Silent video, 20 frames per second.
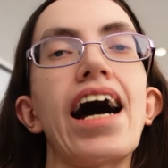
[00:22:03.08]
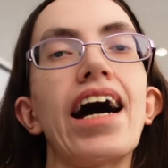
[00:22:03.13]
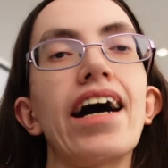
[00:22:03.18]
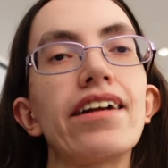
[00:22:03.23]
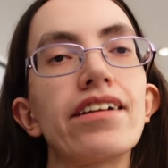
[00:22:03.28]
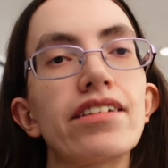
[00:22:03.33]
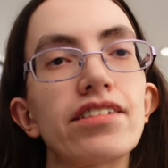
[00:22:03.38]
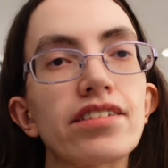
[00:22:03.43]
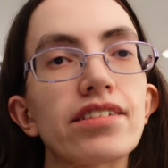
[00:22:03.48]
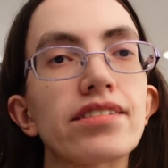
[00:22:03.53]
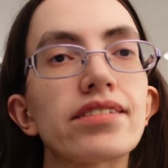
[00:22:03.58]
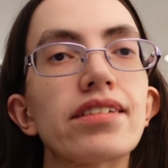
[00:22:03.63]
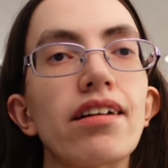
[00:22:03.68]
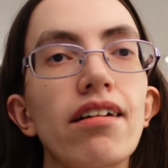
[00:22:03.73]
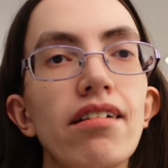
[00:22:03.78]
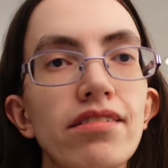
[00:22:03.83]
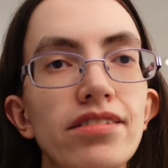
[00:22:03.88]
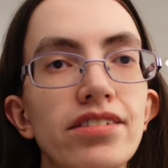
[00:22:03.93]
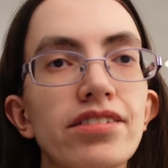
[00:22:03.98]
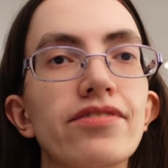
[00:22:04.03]
And at the
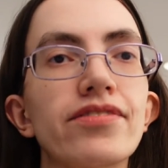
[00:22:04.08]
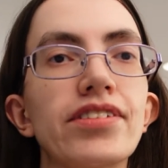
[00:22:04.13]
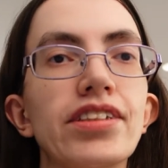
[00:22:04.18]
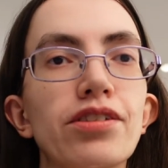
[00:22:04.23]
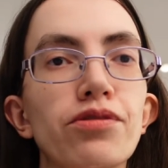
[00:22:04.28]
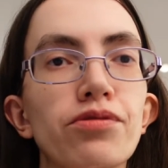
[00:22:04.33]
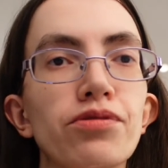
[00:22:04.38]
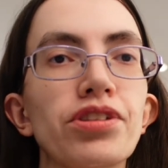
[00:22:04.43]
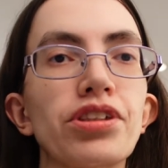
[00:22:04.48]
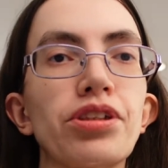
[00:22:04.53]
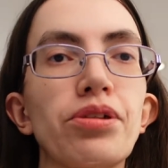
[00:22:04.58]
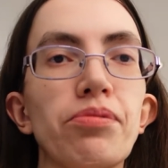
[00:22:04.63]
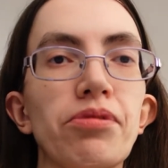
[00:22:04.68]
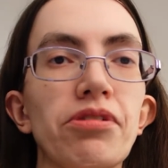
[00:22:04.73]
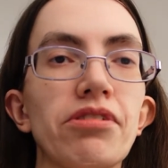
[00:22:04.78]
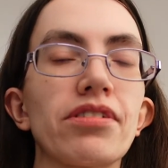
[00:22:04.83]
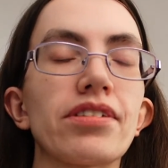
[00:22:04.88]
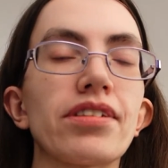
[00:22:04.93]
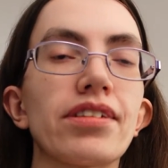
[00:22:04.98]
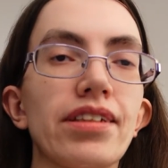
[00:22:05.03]
start of the
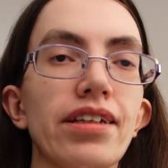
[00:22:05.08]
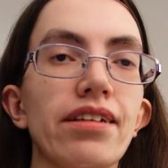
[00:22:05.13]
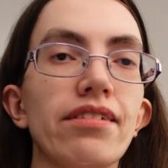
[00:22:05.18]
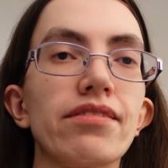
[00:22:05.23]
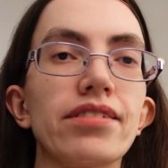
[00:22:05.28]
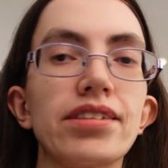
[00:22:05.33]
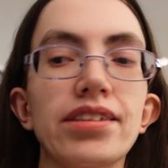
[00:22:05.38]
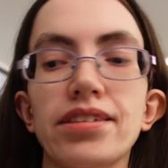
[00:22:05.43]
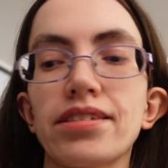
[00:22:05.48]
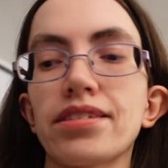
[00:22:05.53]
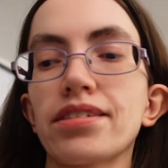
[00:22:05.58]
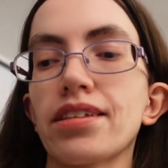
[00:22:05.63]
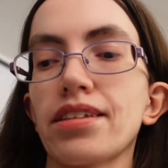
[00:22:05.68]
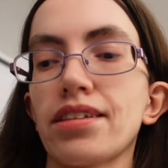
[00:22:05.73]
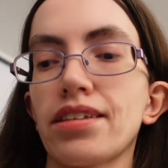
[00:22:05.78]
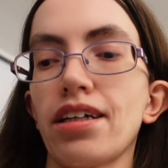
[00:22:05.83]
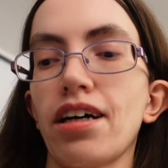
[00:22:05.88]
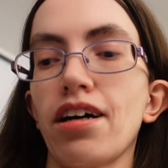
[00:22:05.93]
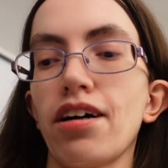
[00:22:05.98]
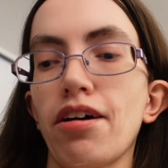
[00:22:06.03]
audiobook there is
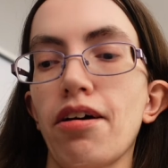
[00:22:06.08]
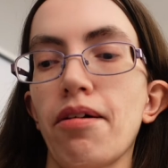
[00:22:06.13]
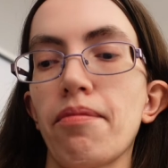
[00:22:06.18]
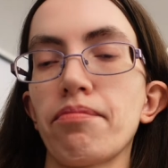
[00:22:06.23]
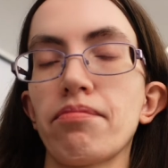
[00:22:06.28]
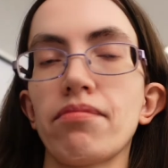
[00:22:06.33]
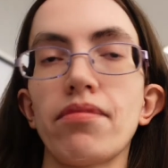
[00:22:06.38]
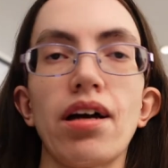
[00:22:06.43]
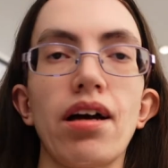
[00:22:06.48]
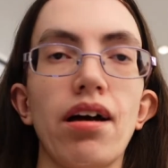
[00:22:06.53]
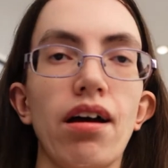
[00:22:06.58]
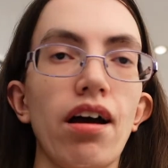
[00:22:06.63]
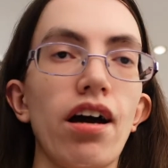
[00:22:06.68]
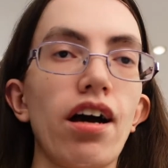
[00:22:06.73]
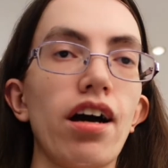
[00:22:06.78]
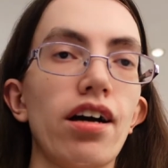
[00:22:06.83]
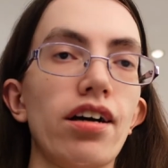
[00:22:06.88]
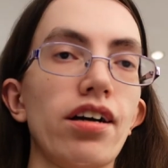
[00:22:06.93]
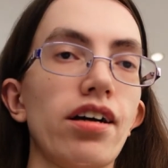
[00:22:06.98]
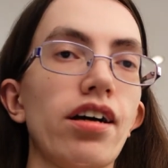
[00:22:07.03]
a
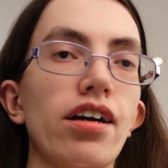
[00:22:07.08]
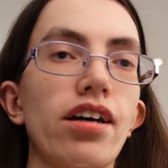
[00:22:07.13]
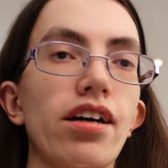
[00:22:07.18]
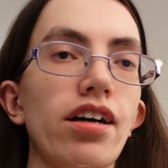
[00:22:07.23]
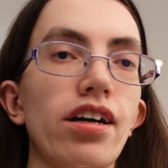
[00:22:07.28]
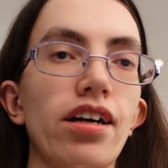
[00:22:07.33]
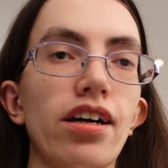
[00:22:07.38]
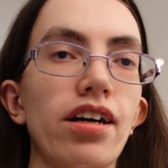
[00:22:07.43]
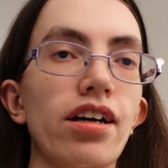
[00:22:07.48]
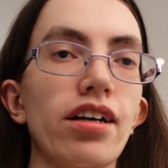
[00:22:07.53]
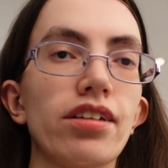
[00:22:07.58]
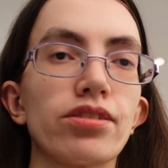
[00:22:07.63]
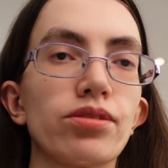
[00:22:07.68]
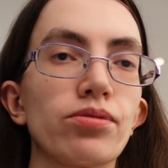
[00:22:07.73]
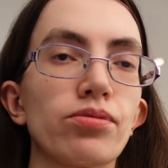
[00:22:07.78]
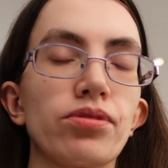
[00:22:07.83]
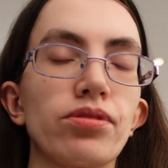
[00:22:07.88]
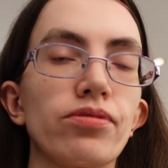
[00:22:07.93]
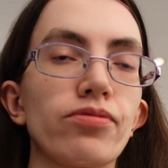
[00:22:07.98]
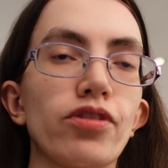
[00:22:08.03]

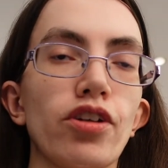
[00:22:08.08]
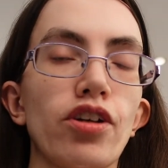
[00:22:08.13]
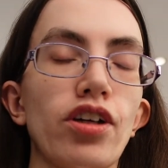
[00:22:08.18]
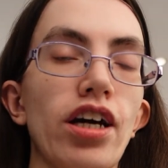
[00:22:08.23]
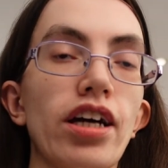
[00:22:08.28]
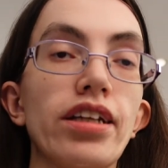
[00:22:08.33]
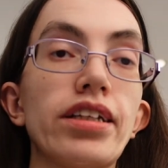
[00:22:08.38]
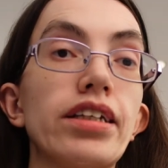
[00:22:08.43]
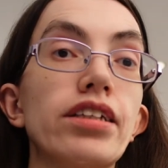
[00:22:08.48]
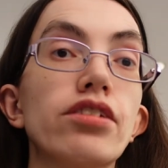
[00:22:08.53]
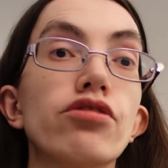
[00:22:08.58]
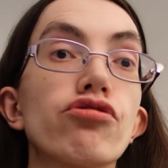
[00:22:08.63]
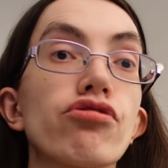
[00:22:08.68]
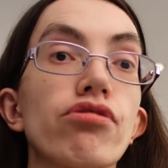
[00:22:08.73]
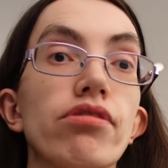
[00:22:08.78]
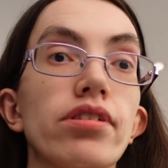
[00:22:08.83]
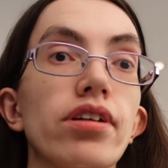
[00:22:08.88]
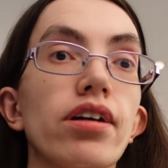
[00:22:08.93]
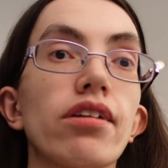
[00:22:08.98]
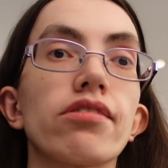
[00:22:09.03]
sort of an
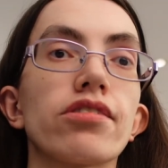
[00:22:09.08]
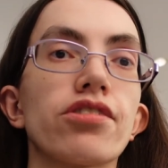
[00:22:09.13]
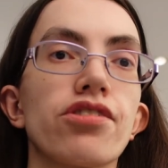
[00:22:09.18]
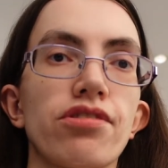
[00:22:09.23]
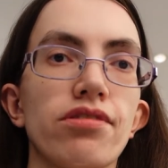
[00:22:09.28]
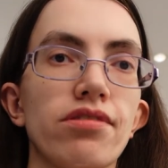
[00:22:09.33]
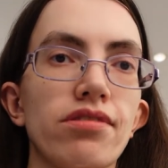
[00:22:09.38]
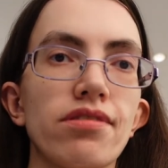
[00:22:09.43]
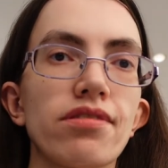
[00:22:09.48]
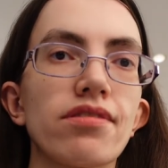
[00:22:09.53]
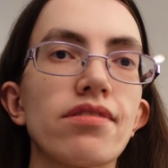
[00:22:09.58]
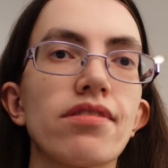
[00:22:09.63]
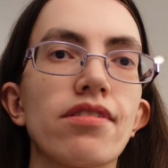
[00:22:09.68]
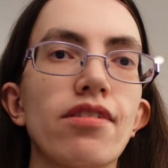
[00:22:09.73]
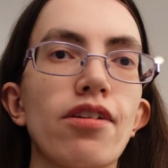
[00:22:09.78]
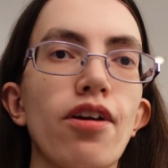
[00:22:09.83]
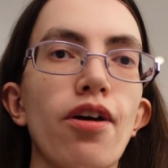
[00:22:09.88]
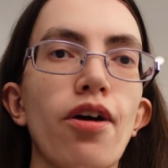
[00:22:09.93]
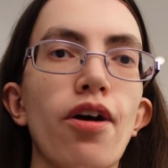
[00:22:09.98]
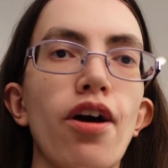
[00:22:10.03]
introduction
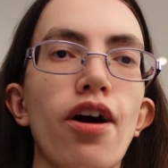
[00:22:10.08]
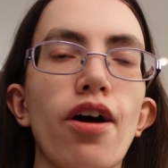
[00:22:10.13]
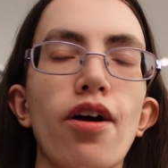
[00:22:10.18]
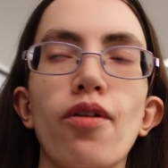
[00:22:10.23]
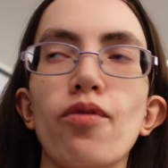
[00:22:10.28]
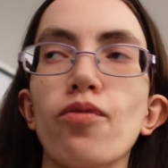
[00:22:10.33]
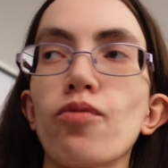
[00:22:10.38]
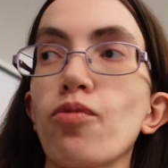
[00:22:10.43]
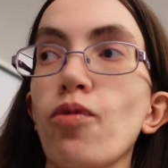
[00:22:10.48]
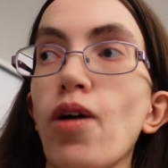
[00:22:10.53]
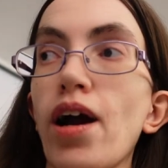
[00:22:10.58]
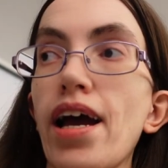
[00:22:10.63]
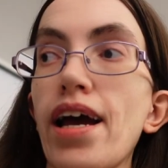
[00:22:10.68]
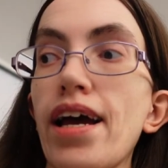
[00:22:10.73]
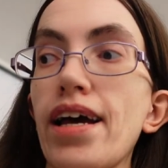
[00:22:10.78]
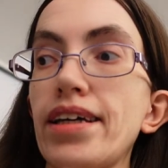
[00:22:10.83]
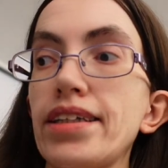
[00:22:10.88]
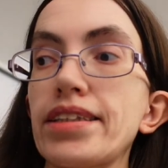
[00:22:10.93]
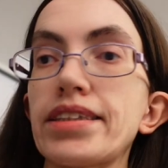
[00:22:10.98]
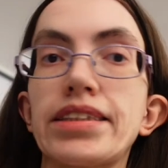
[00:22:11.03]

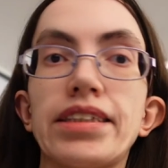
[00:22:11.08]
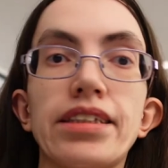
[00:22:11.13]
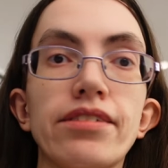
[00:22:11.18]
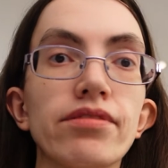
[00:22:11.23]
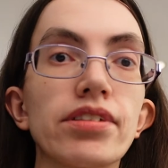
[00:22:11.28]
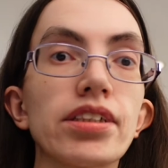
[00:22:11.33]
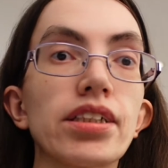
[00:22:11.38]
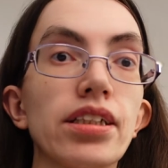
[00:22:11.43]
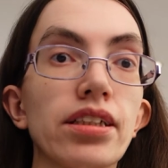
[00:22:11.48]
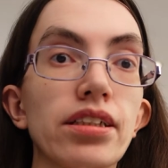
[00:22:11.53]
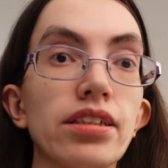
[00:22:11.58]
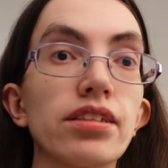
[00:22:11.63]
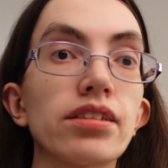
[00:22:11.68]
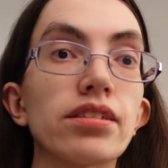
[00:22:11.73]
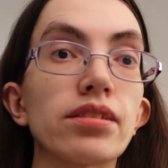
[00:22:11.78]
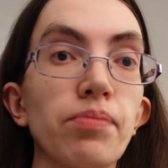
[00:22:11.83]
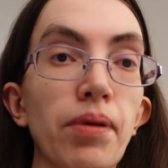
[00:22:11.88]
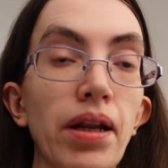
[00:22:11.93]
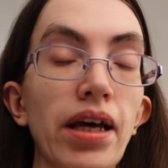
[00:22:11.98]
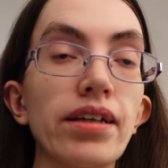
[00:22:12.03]
where Stephen King
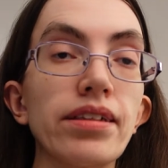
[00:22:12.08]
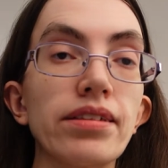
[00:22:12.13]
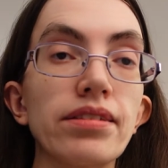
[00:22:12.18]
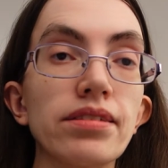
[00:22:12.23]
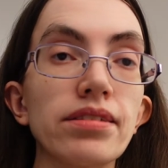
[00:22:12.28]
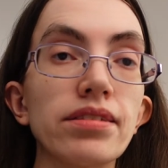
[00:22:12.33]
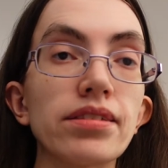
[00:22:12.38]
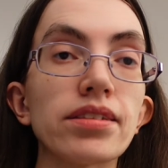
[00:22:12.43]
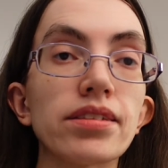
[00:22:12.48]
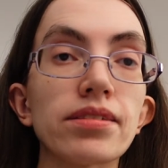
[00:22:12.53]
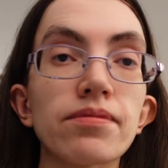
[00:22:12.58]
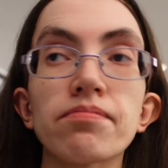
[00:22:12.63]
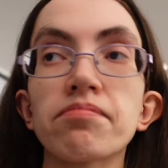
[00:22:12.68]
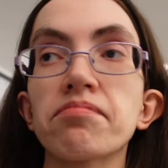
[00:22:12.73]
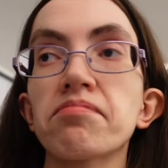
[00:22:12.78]
explains